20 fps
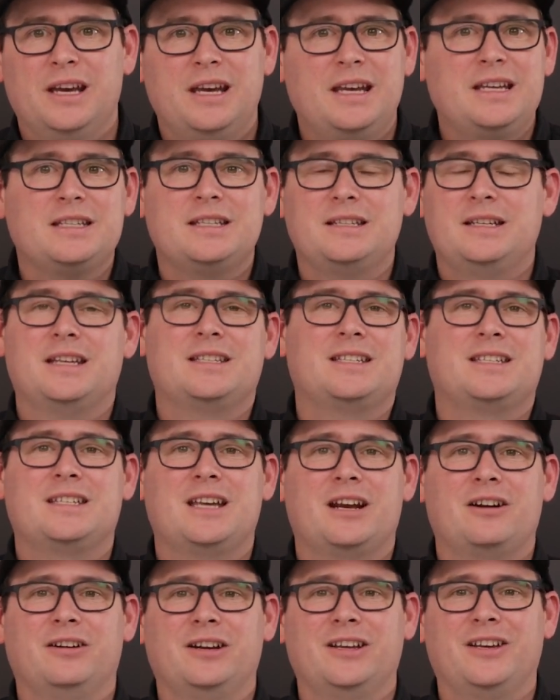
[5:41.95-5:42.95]
isn't
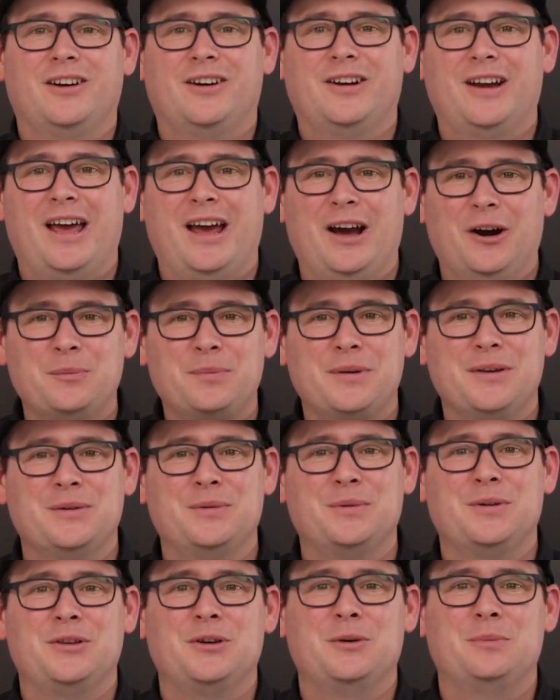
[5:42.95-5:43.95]
necessarily going to help
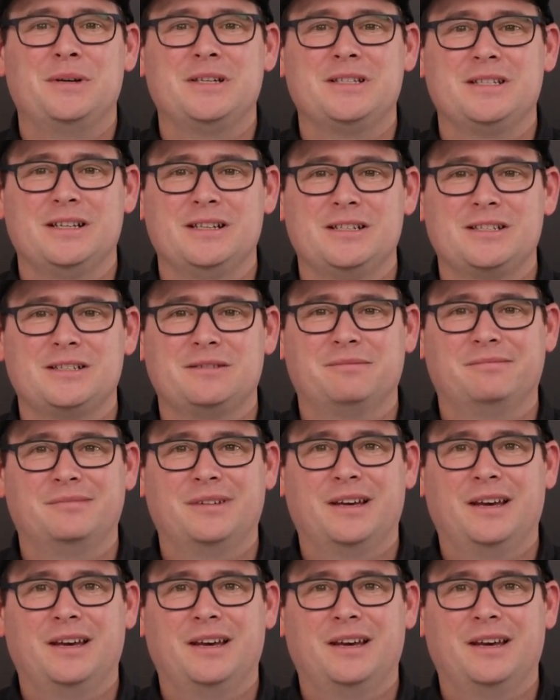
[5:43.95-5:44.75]
you with your business.